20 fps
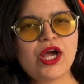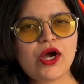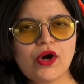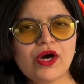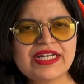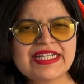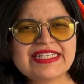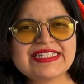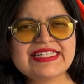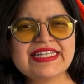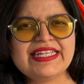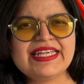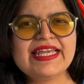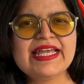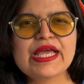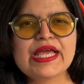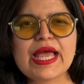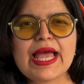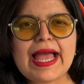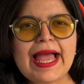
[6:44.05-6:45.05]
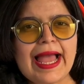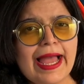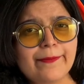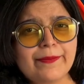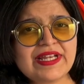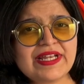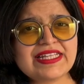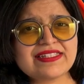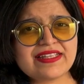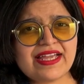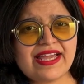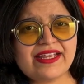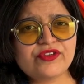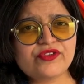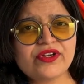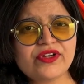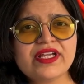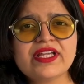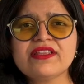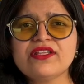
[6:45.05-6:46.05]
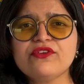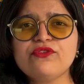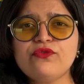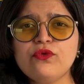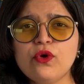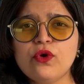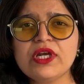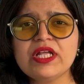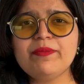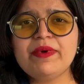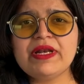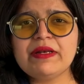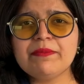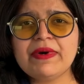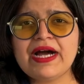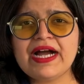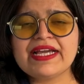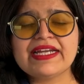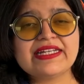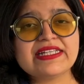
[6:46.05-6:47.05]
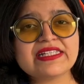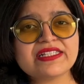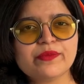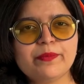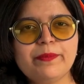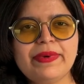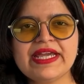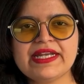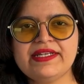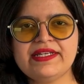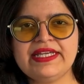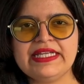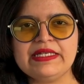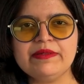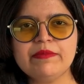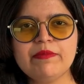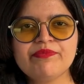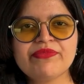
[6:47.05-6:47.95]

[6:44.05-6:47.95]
Honestly, Apple is entering the foldable market is a big deal.